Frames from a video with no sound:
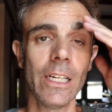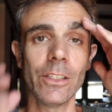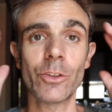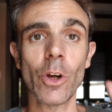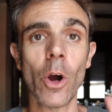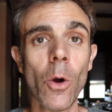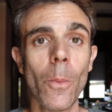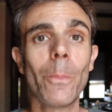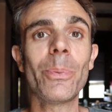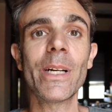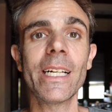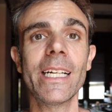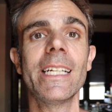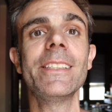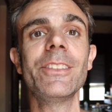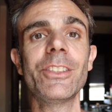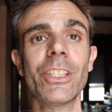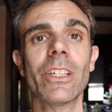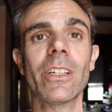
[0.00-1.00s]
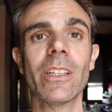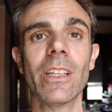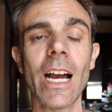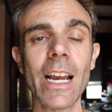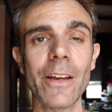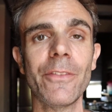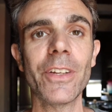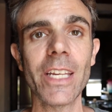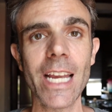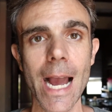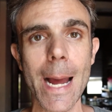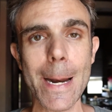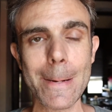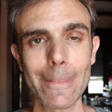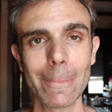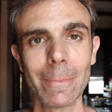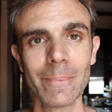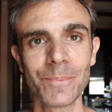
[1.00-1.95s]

Don't bring it into your life yet.